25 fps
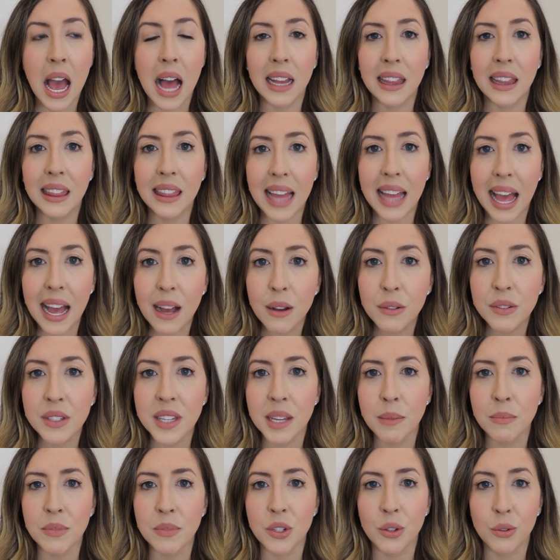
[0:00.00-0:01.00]
allows
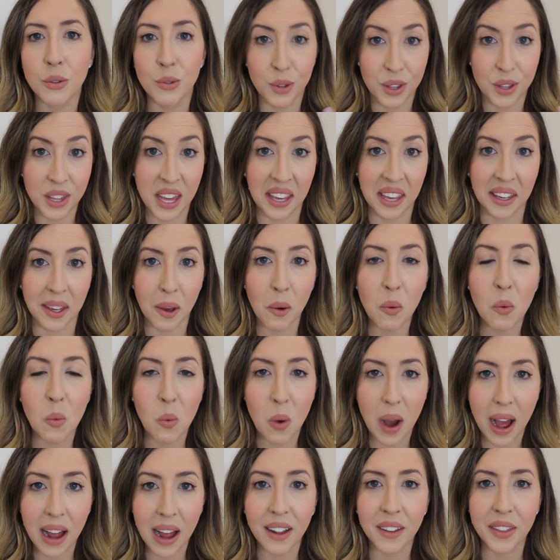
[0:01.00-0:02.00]
them to think
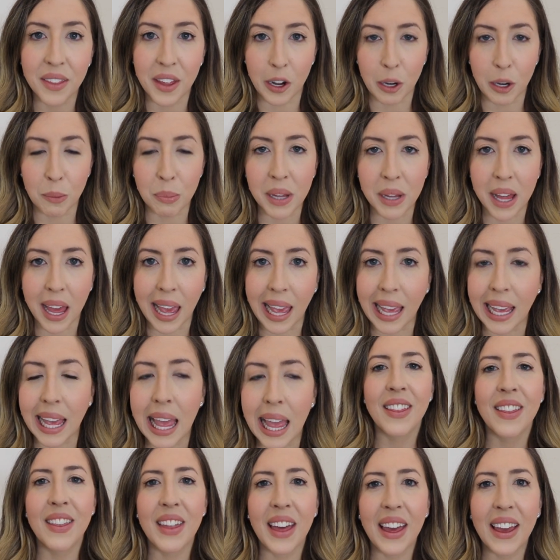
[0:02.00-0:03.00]
while they are
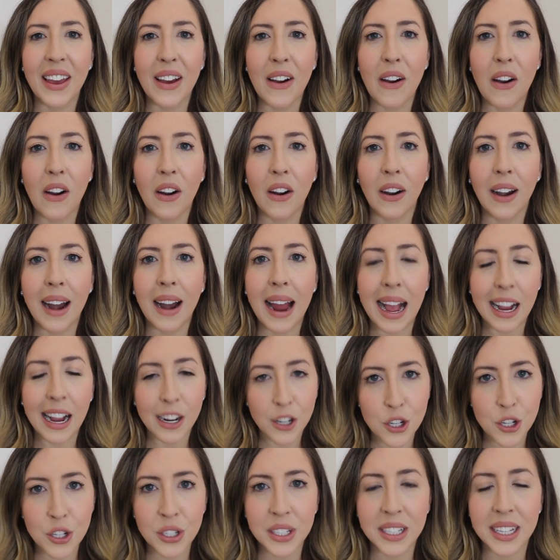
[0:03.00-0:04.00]
playing. They are
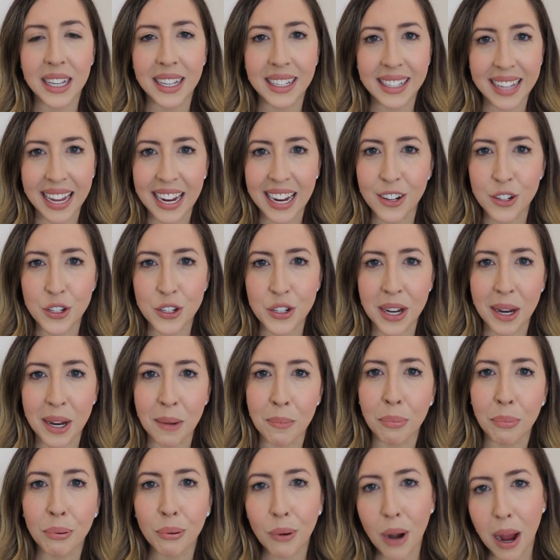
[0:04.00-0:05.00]
actually engaged
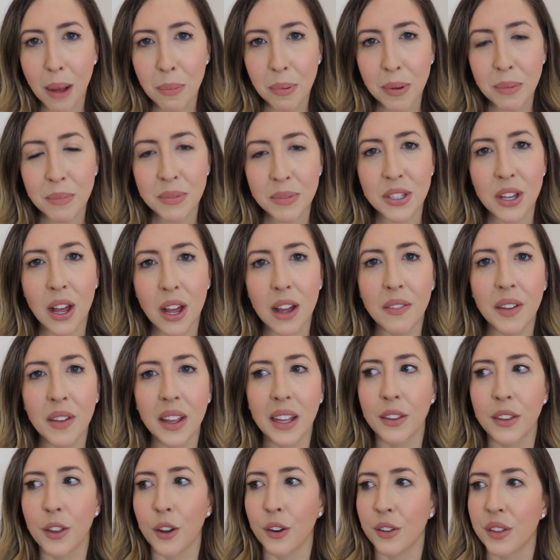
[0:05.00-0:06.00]
in problem
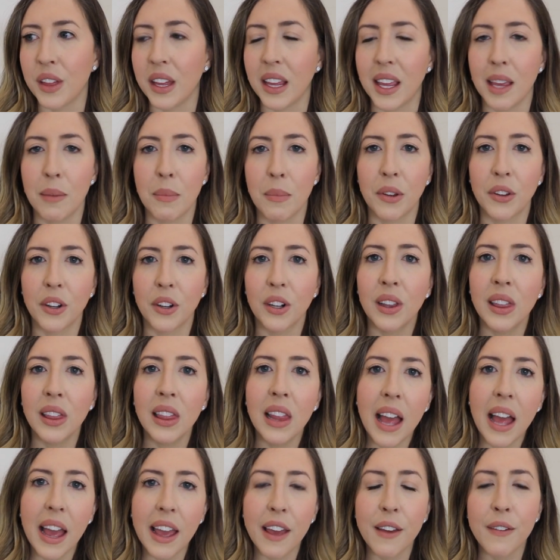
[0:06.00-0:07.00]
solving, they're thinking about their
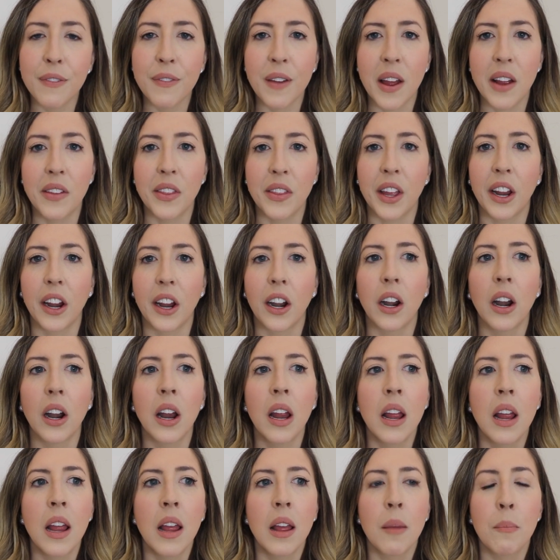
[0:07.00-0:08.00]
life, and they're
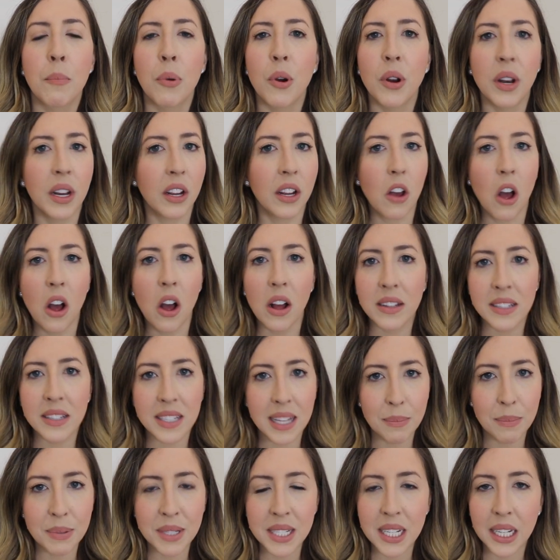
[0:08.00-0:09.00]
putting
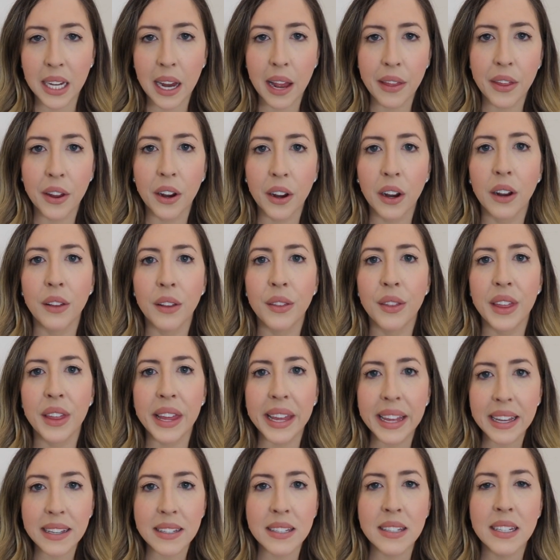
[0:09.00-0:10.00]
concepts together.
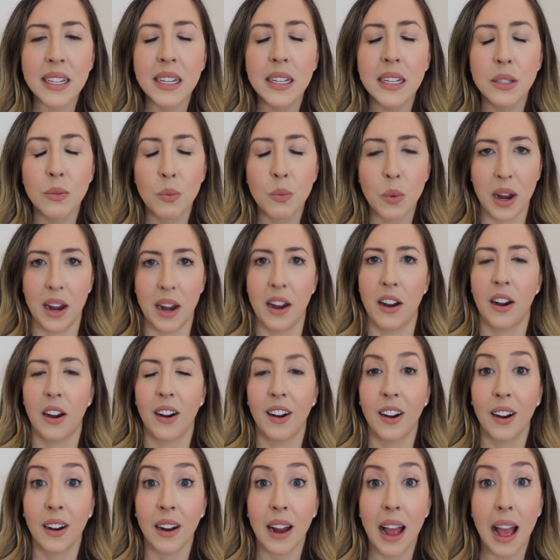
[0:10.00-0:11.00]
This is
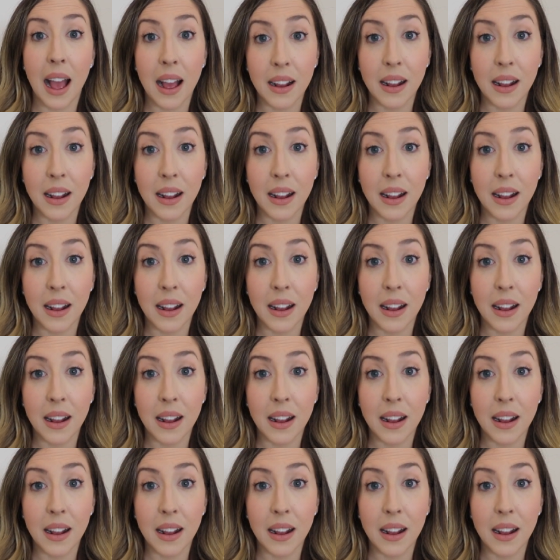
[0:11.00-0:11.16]
where